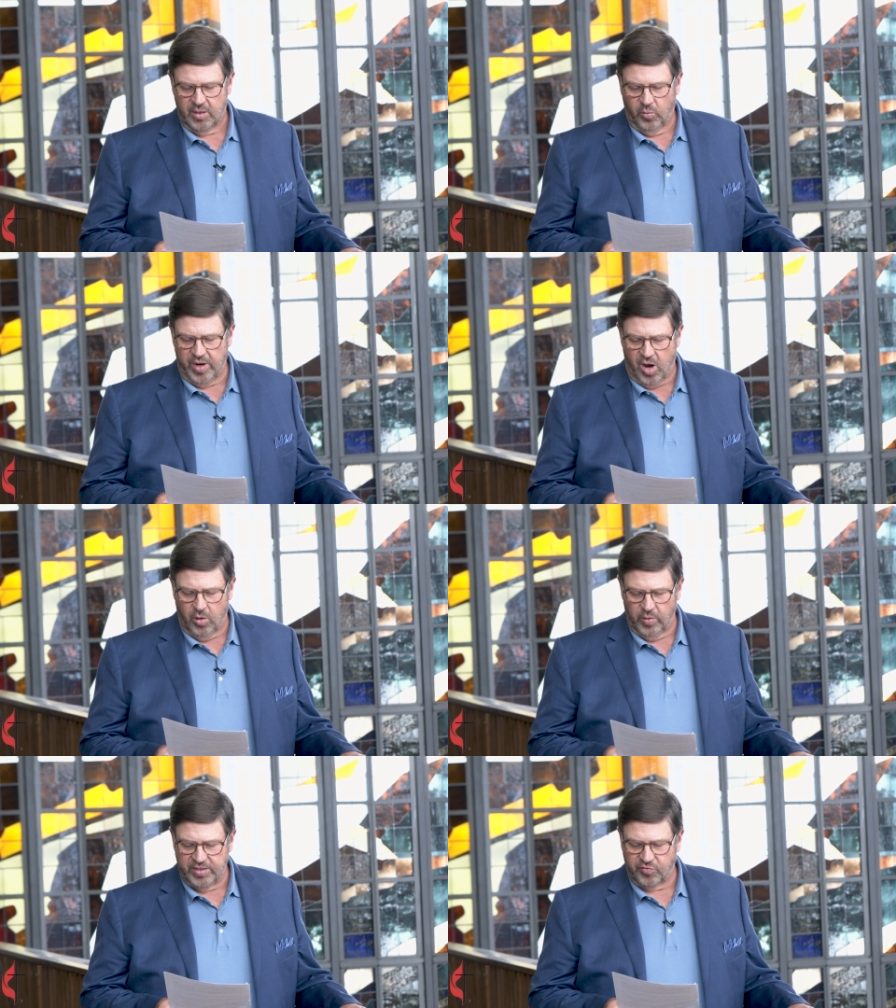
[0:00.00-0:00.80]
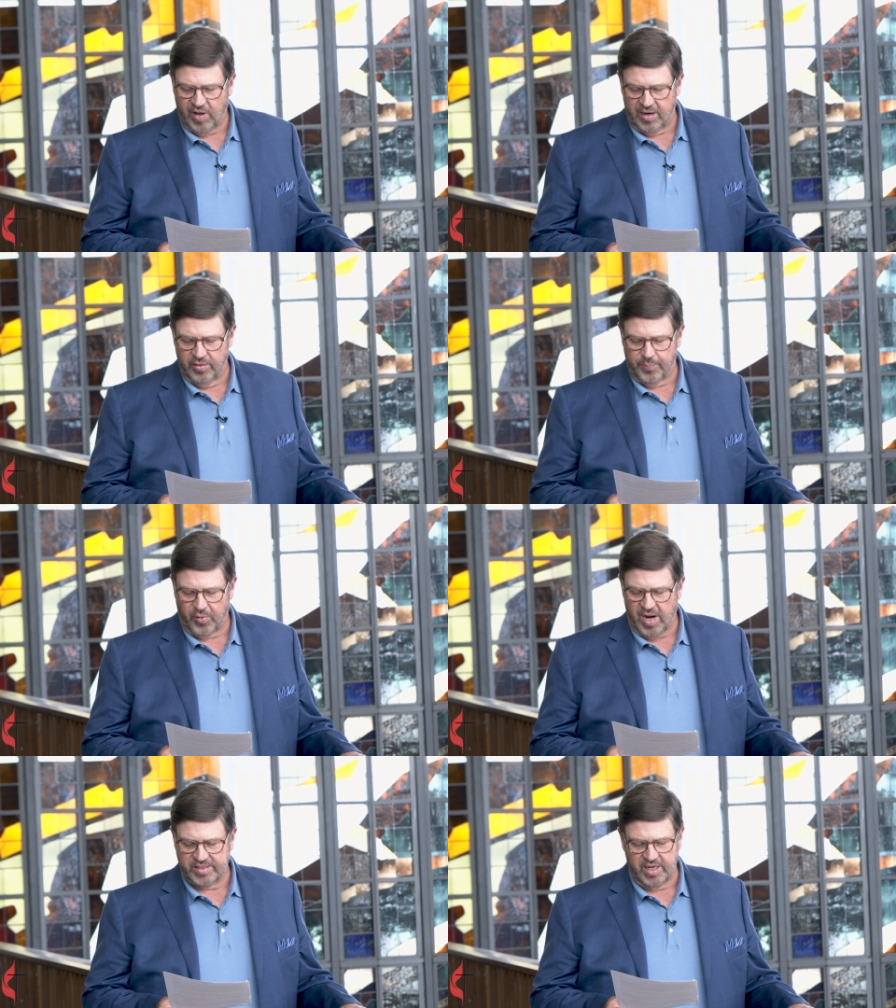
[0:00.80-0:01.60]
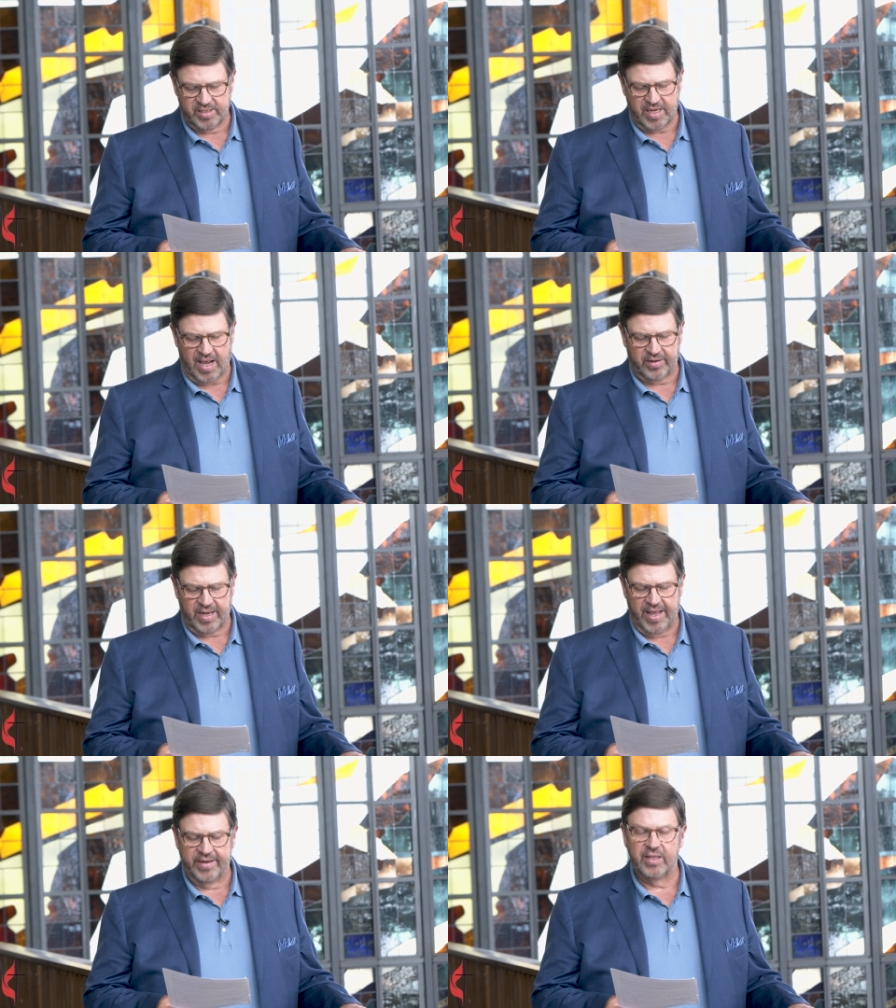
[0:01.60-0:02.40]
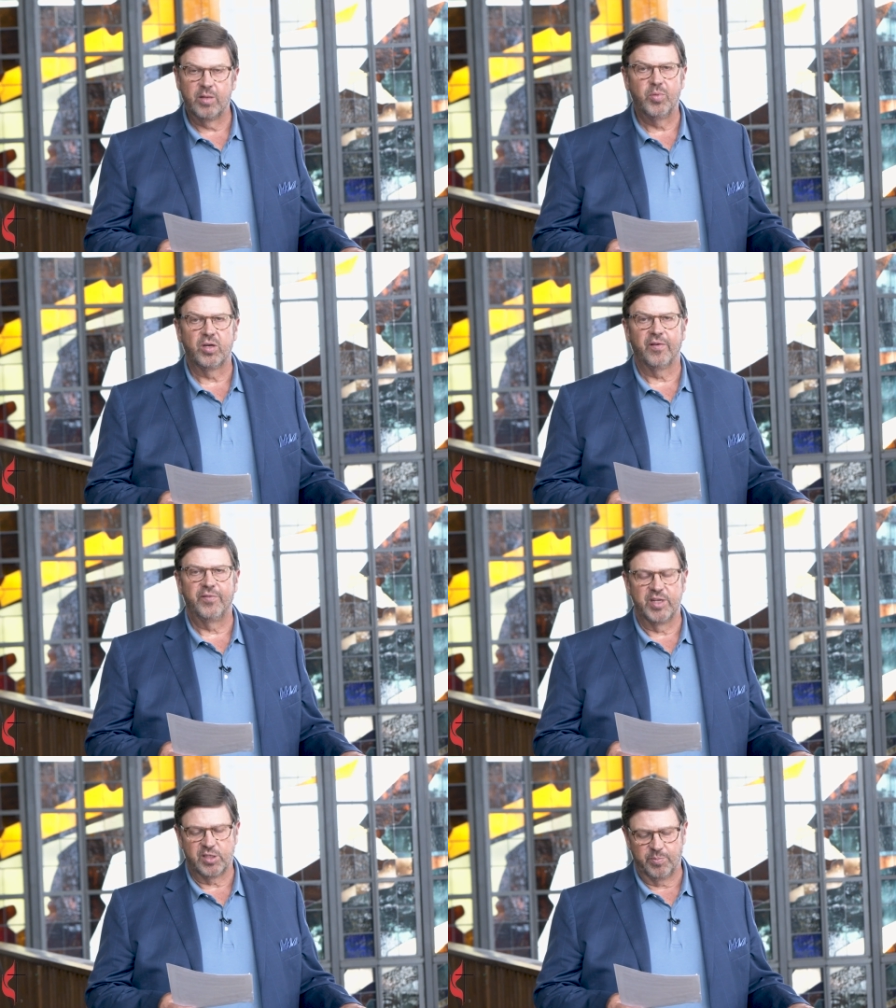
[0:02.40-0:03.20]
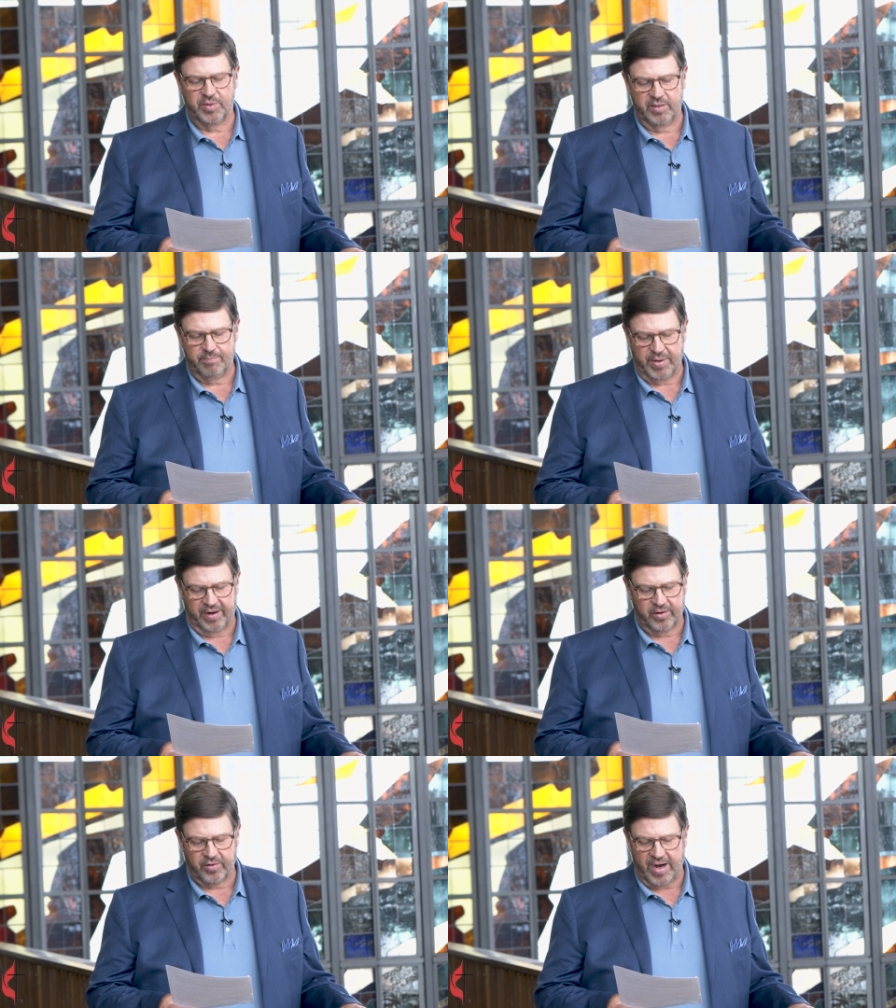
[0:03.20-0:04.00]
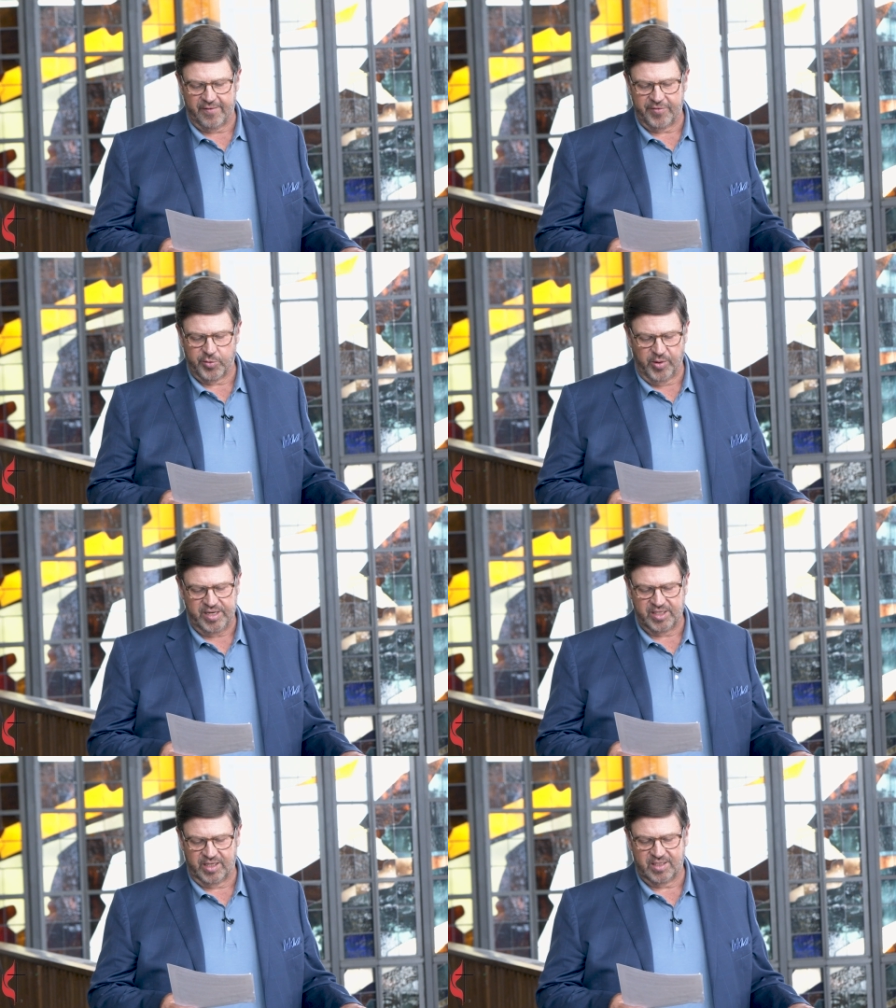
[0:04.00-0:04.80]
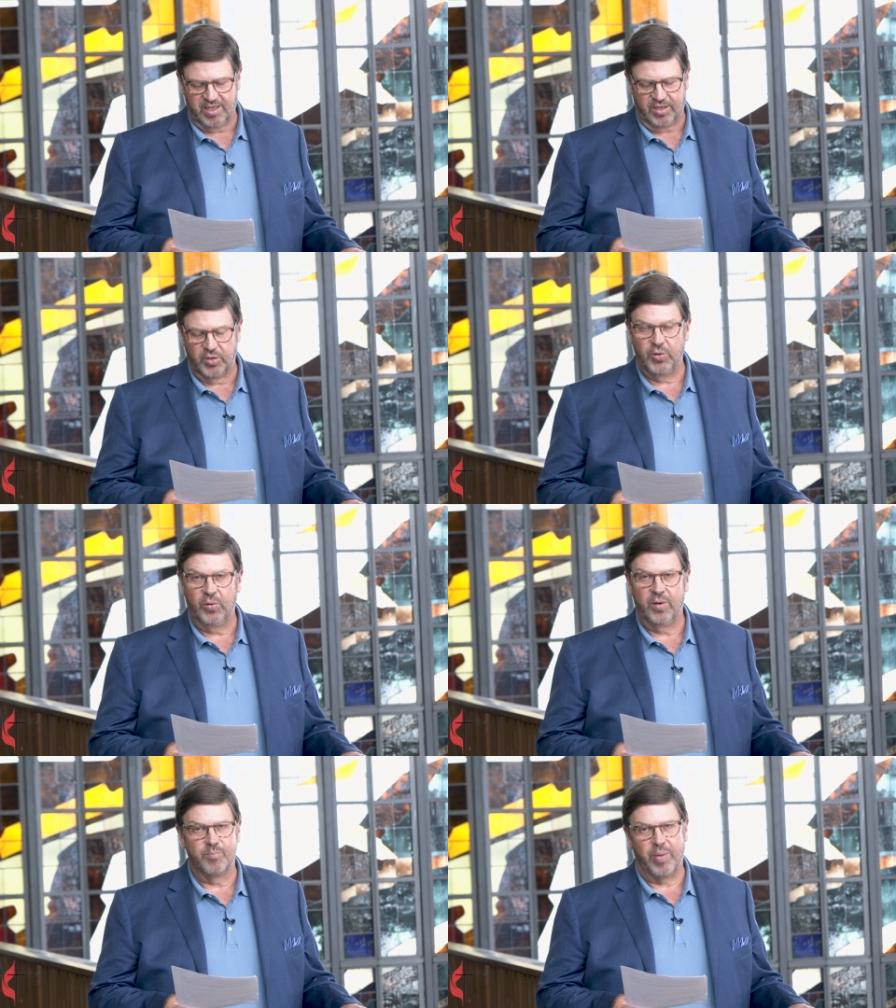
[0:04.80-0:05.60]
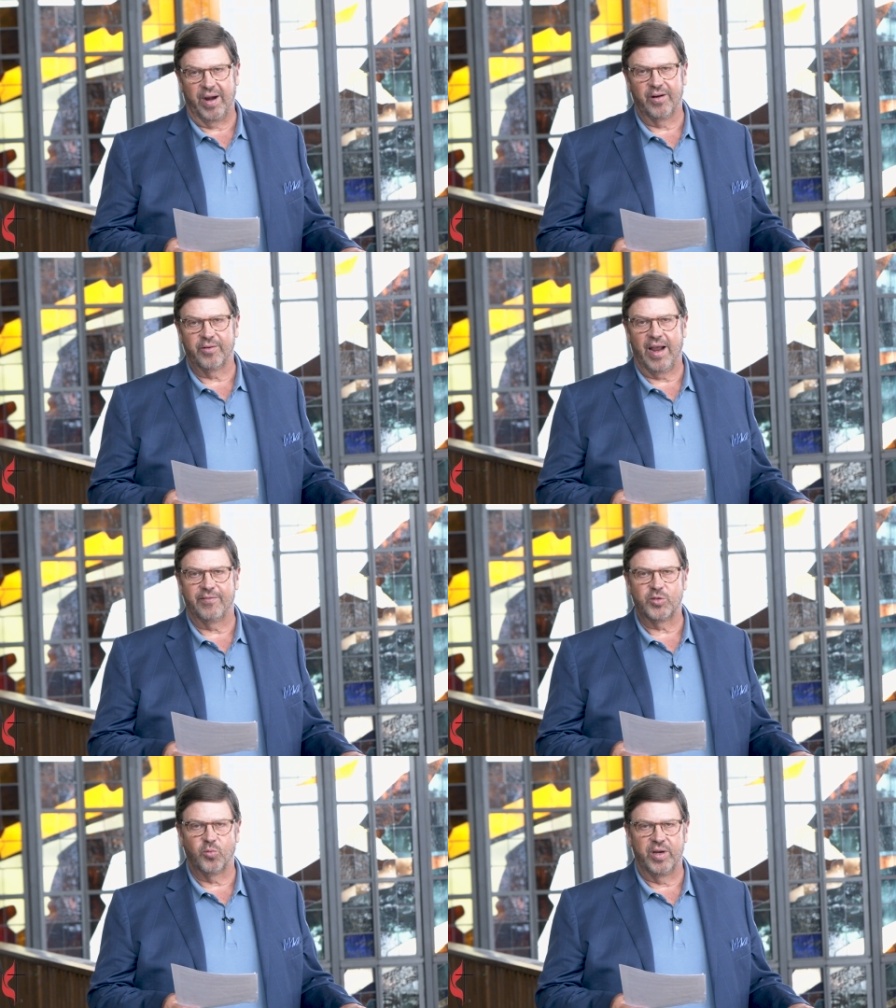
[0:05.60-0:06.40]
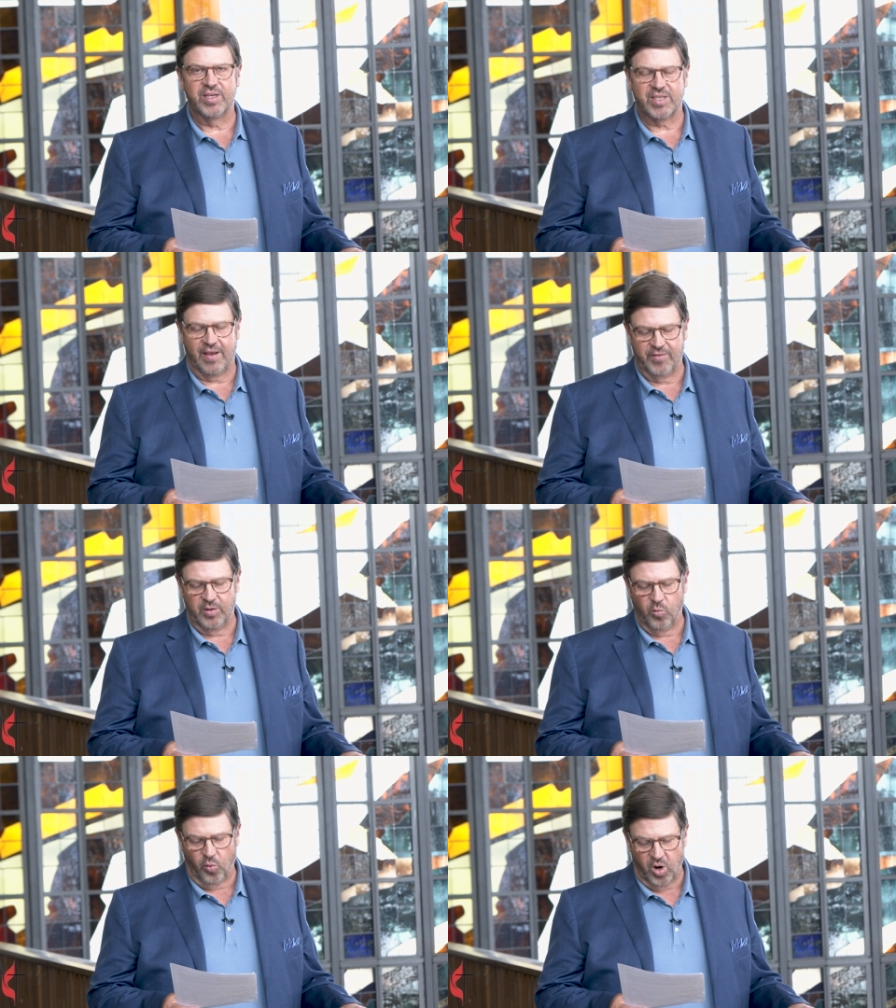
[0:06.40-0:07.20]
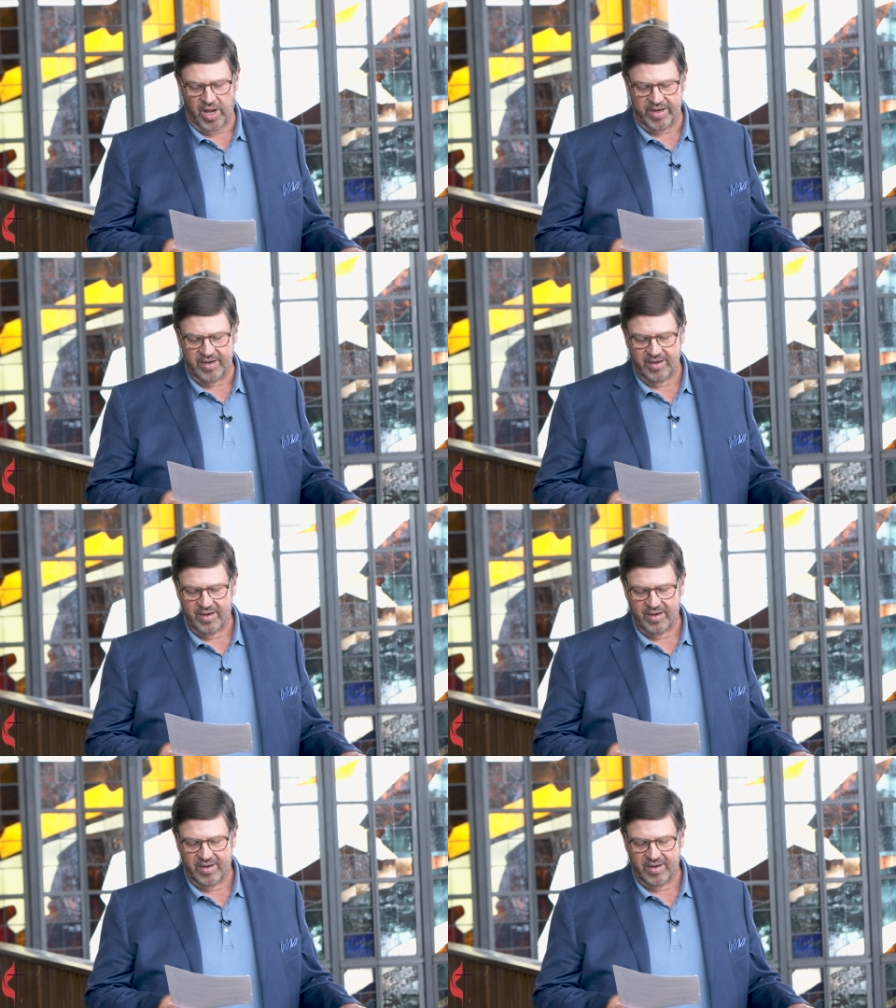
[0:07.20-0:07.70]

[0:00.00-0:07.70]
we always follow the process outlined in the Book of Discipline, paragraph 362 and paragraph 27:1,